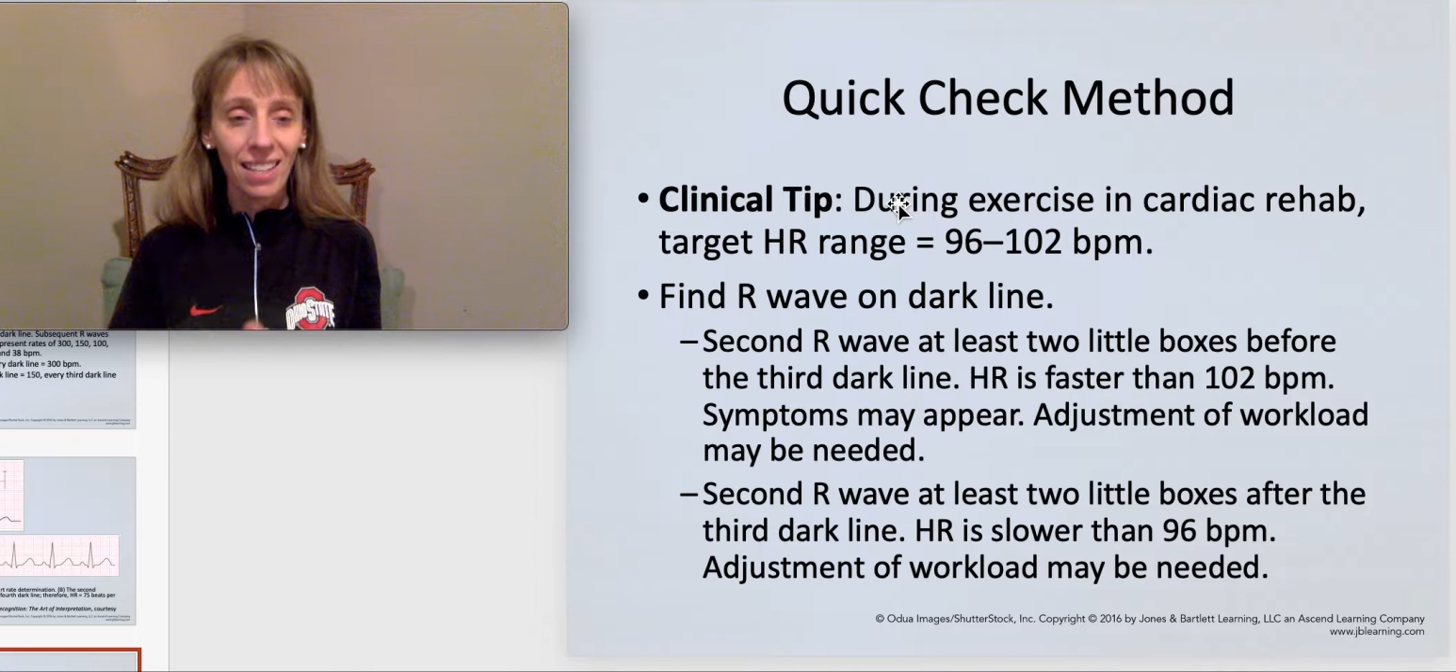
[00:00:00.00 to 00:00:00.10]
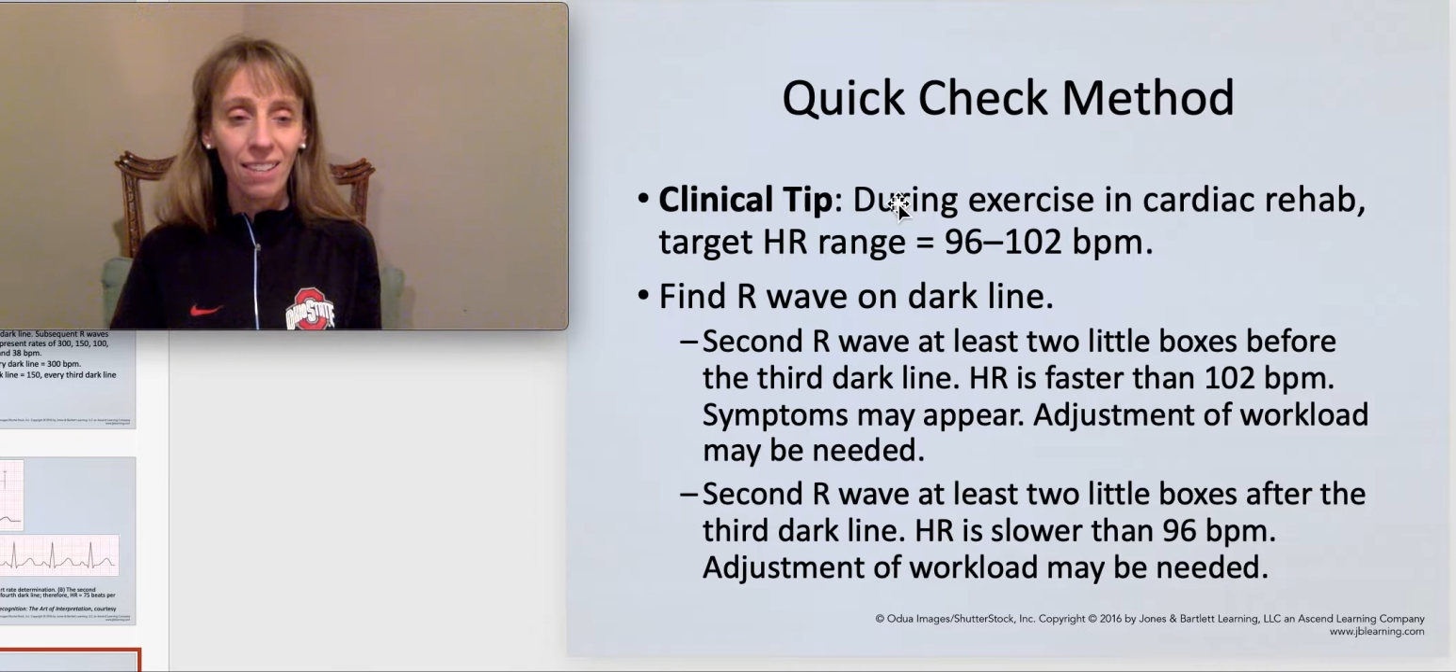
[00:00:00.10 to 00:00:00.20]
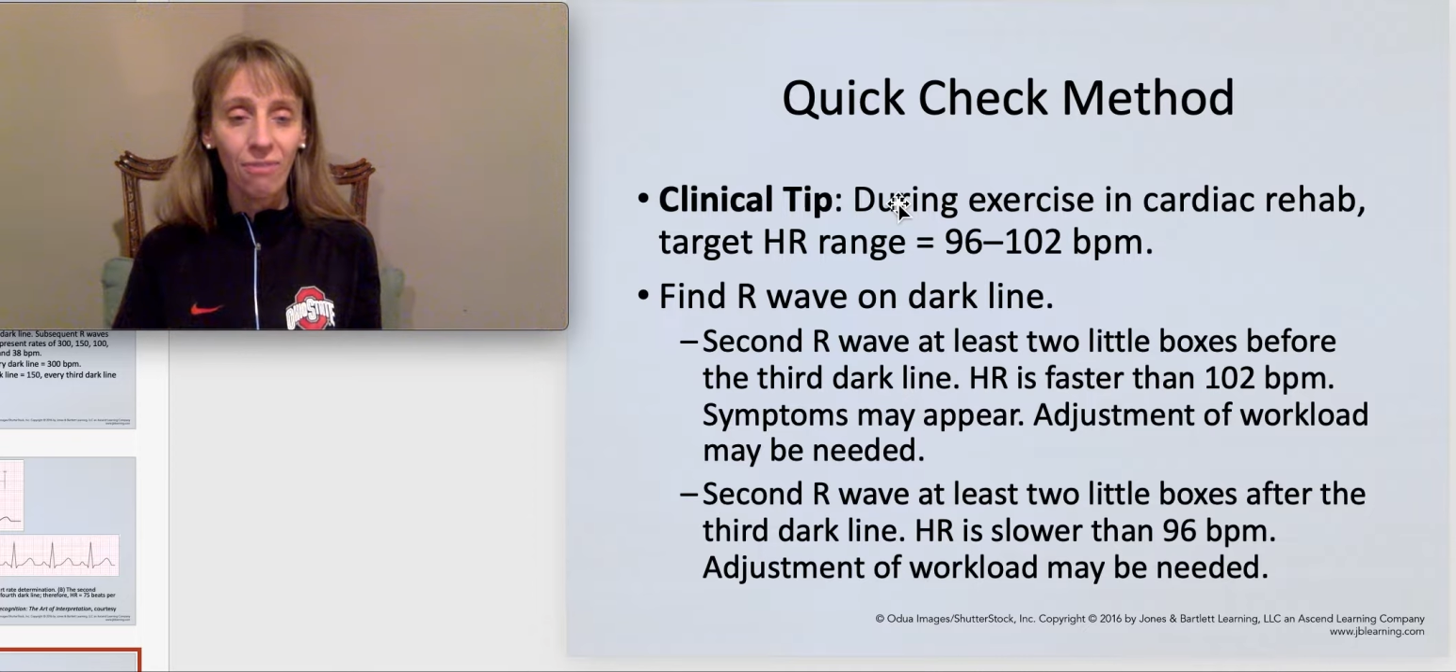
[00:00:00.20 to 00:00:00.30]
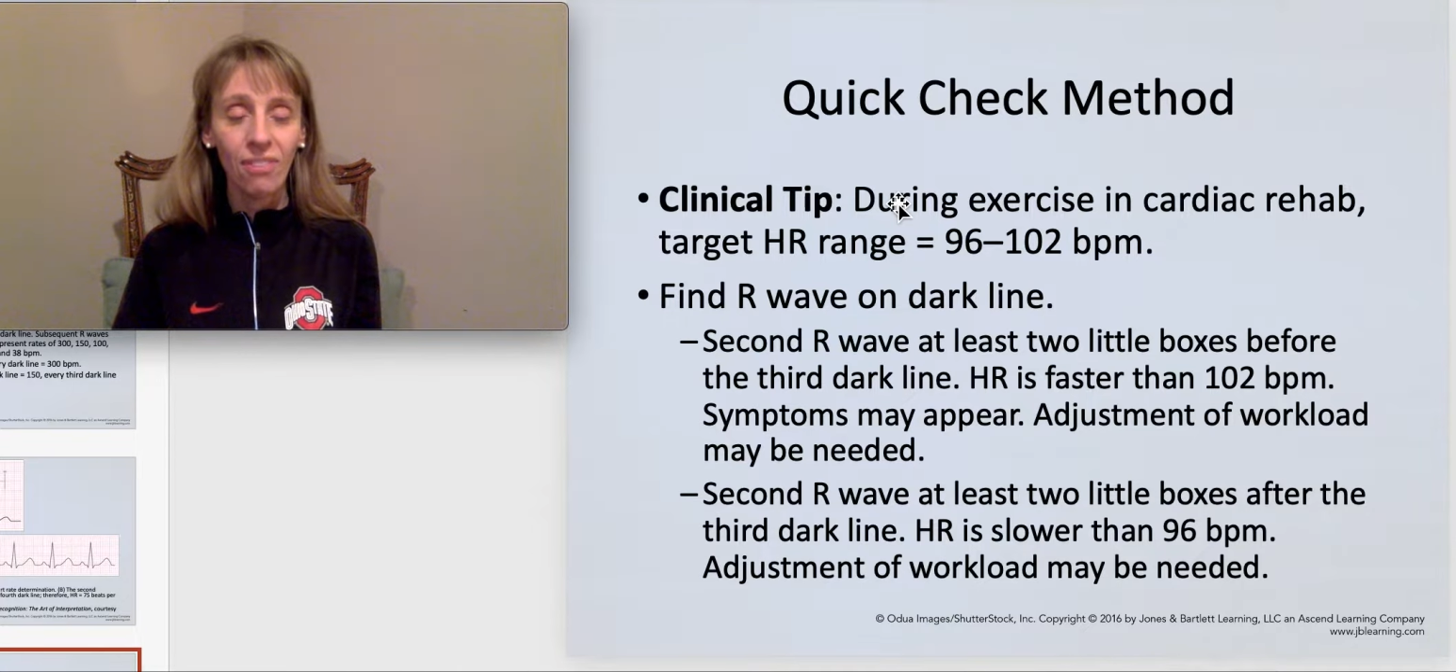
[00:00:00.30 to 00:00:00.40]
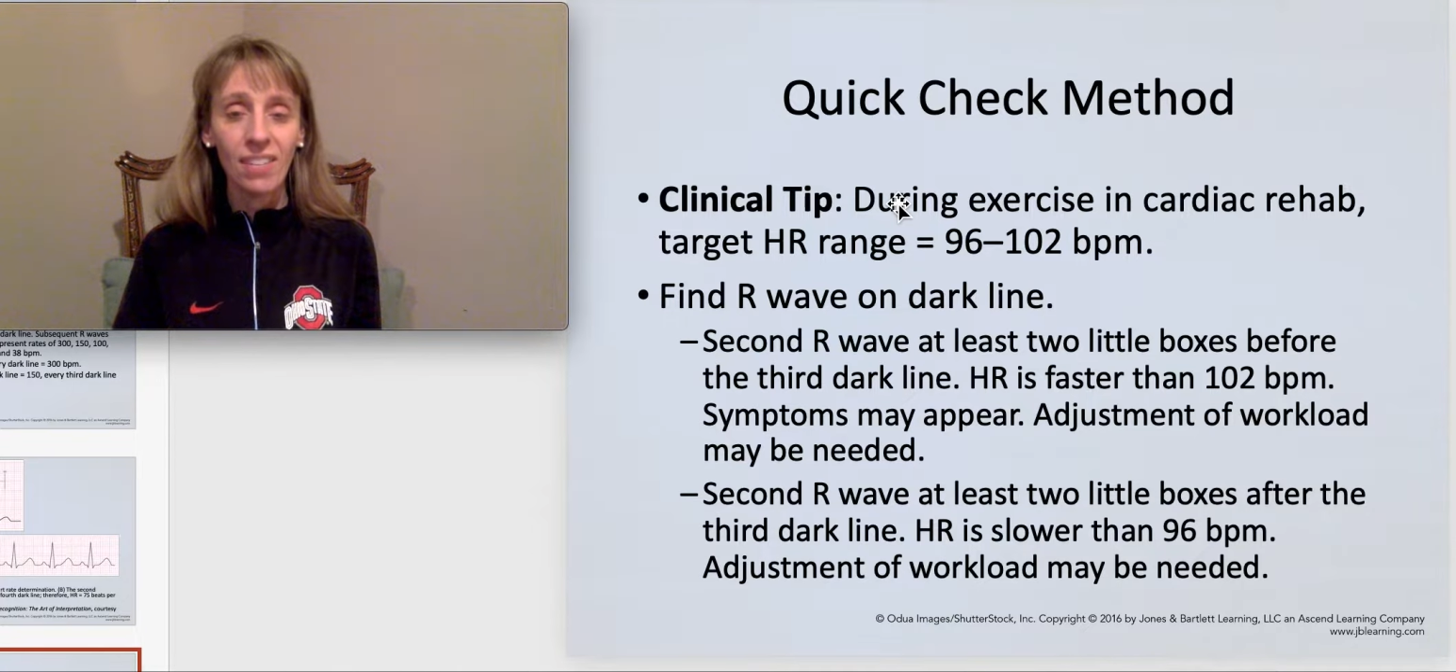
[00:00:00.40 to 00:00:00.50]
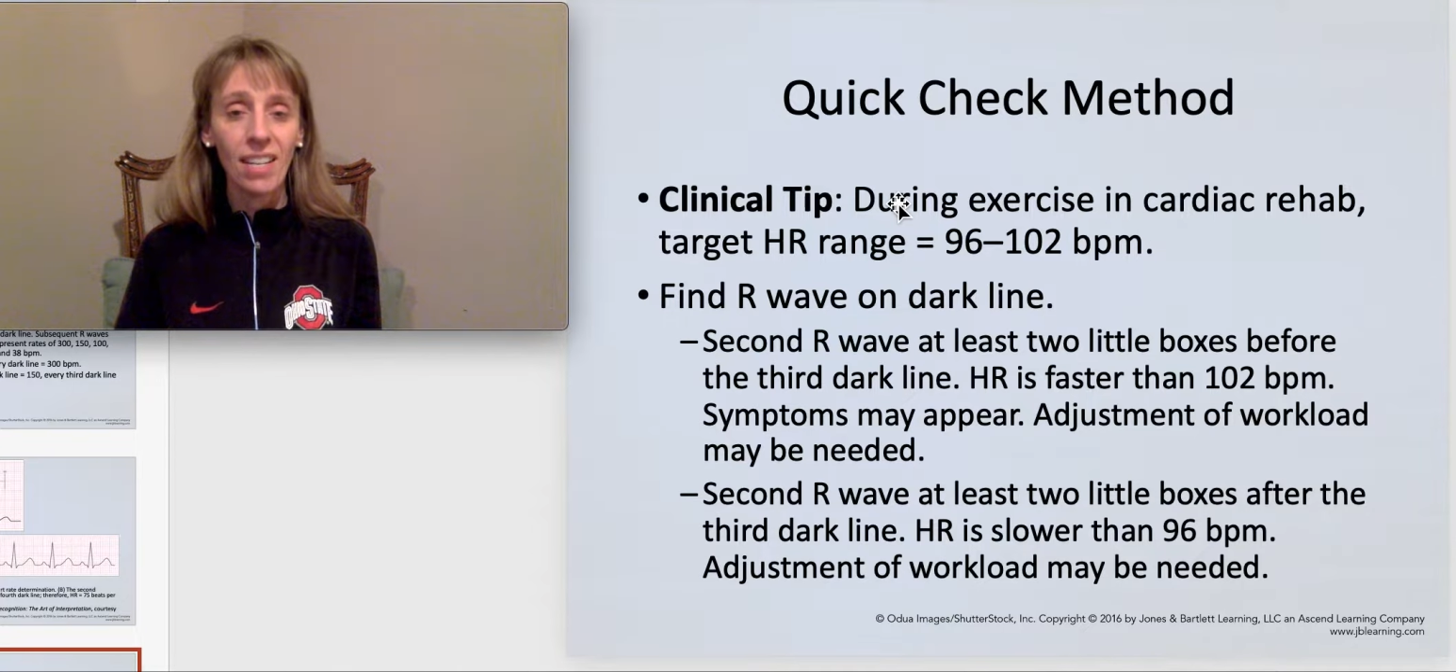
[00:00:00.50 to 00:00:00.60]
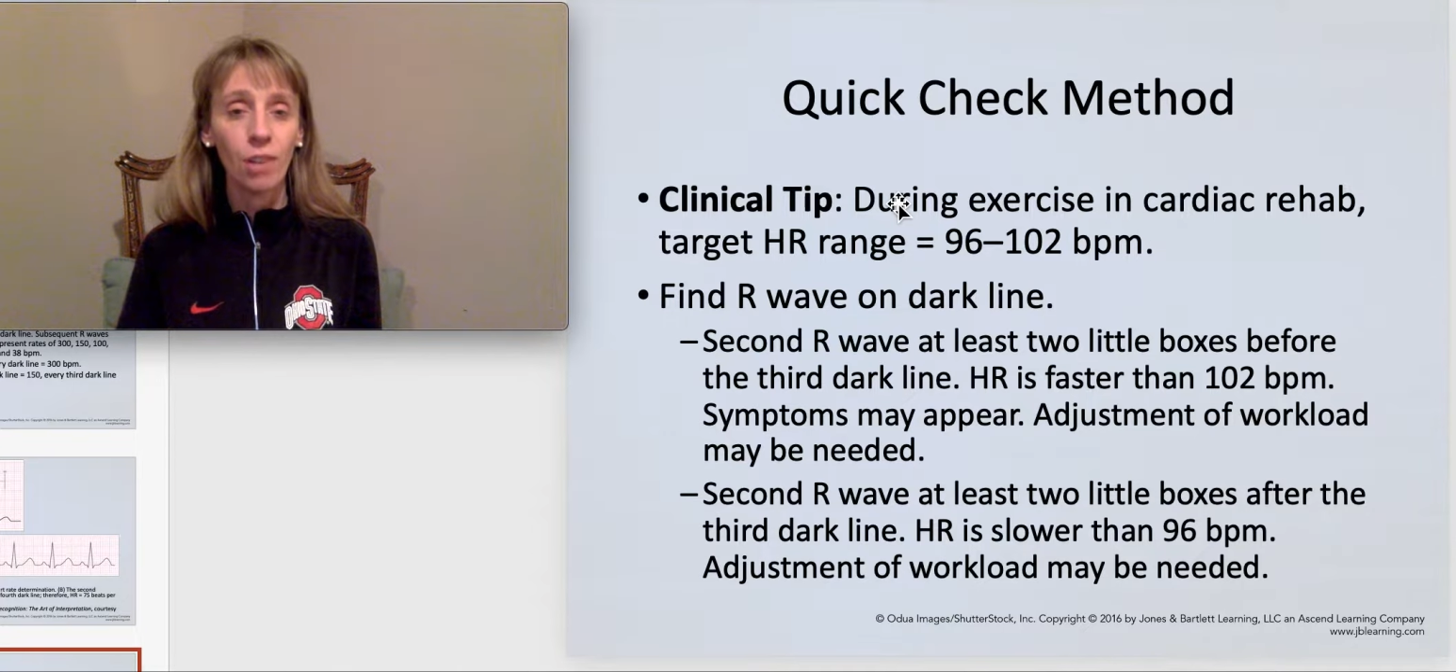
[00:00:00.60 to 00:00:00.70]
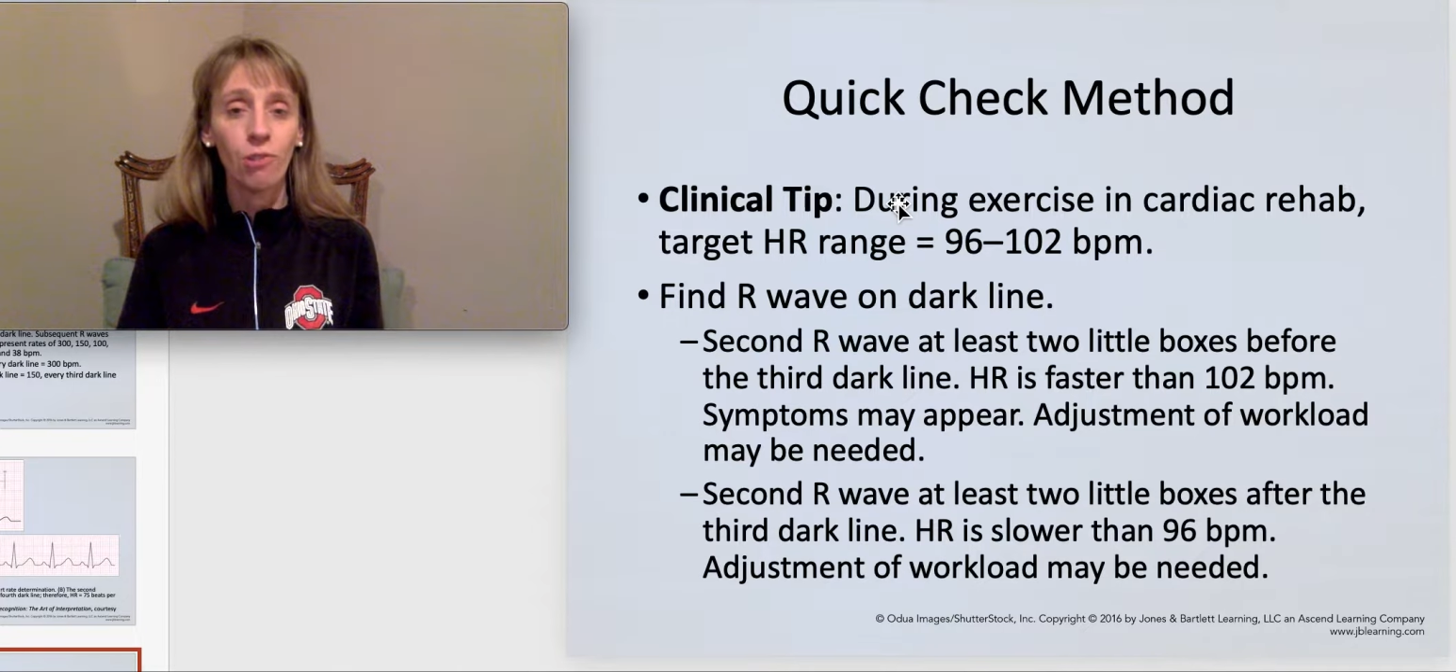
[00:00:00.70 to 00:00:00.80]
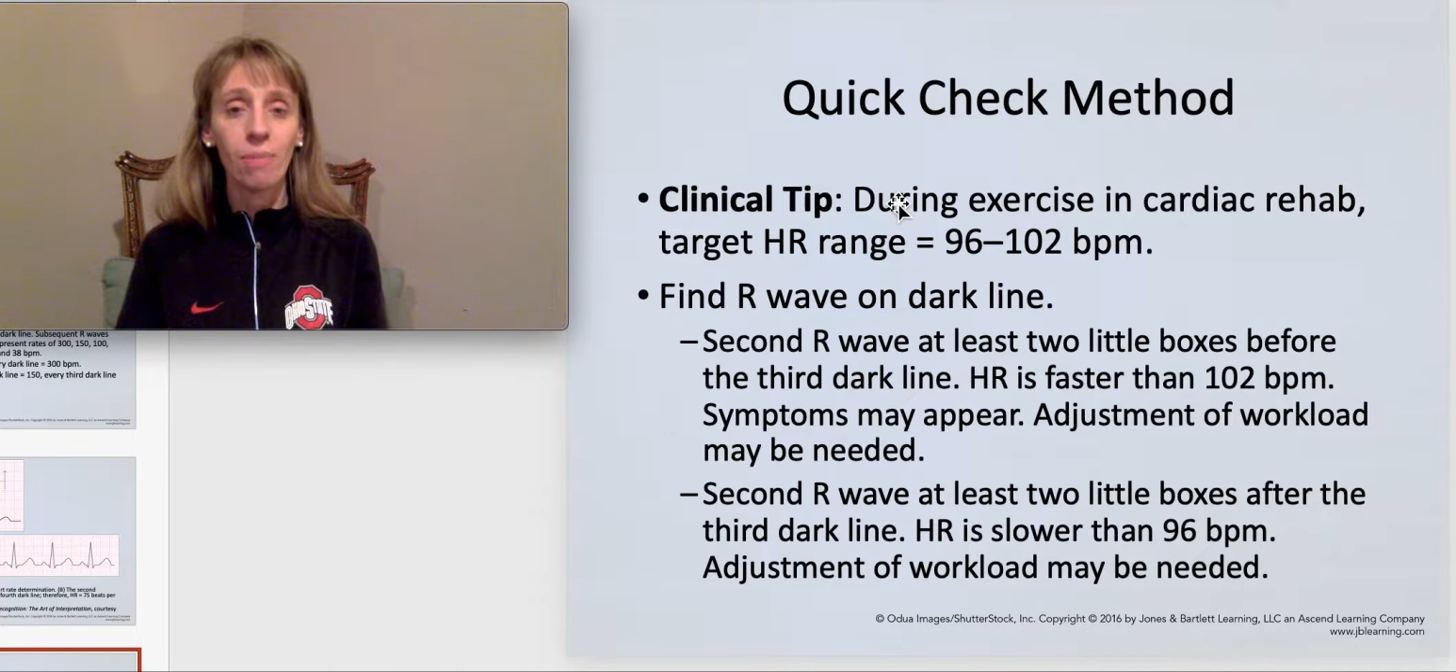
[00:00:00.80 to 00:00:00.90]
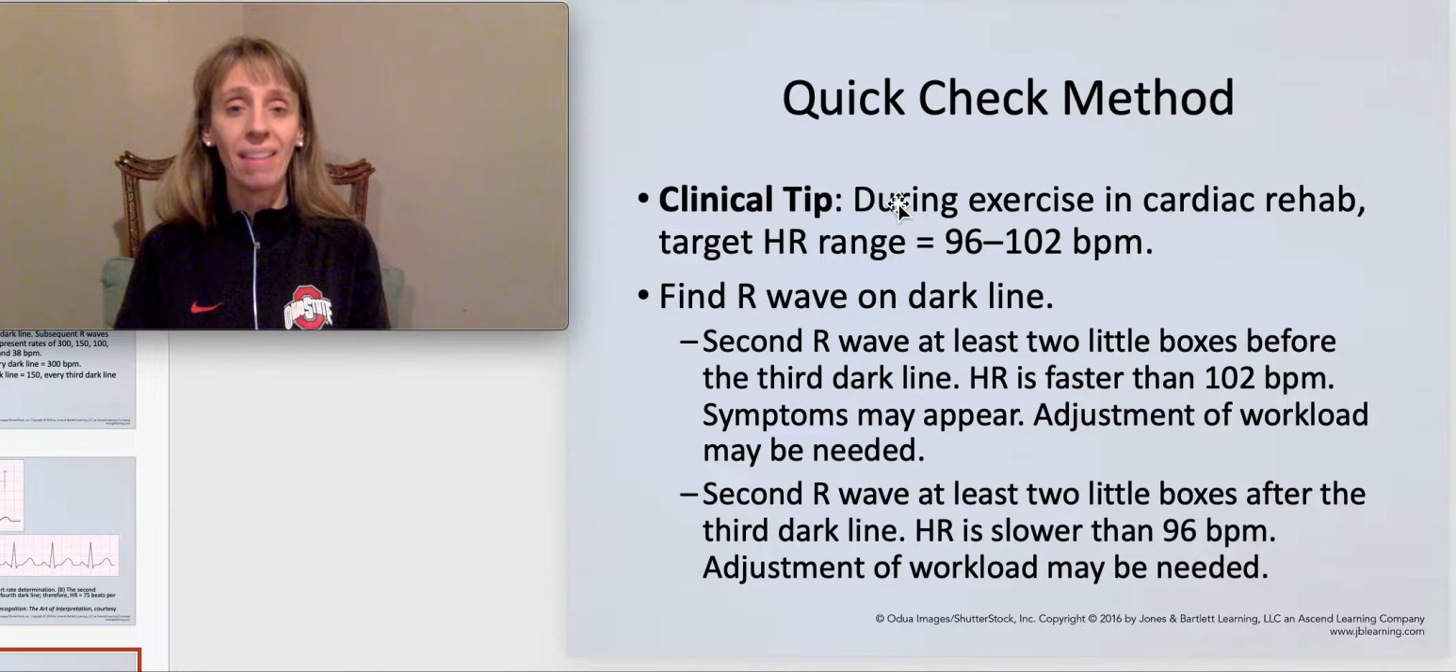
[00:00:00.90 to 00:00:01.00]
1500
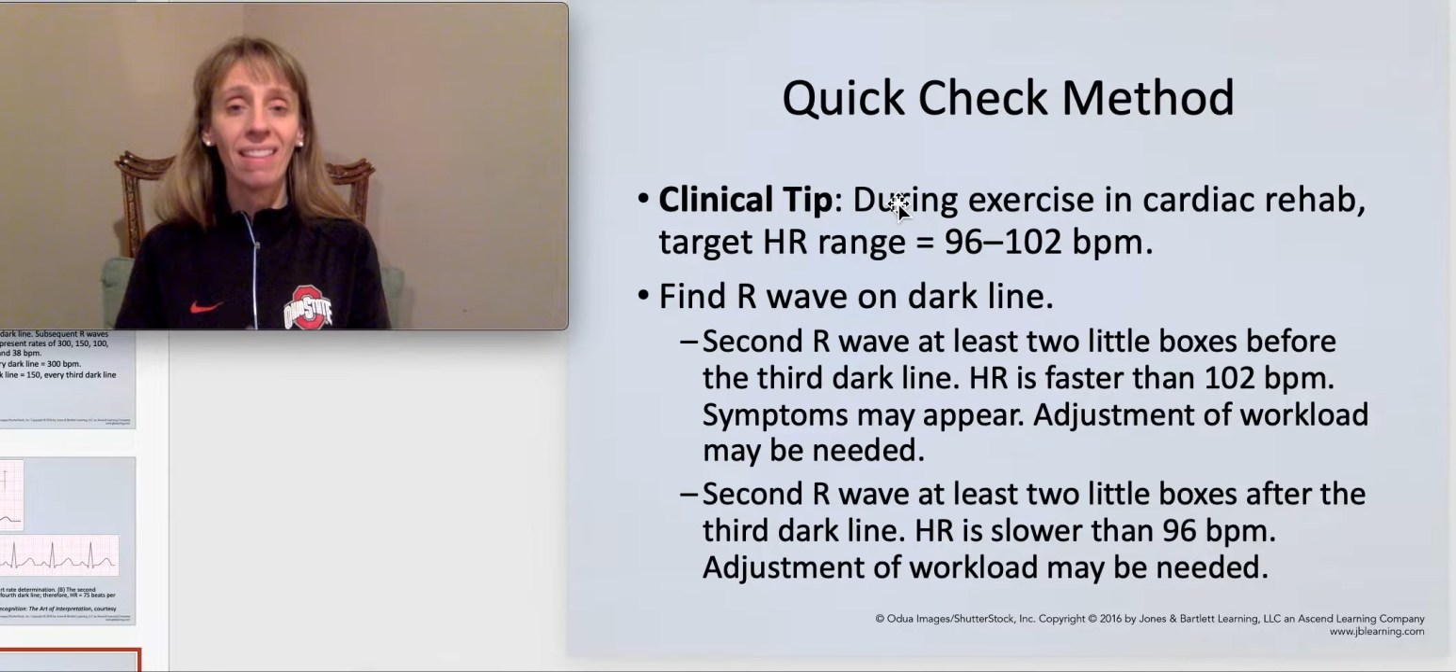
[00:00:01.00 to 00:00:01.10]
method.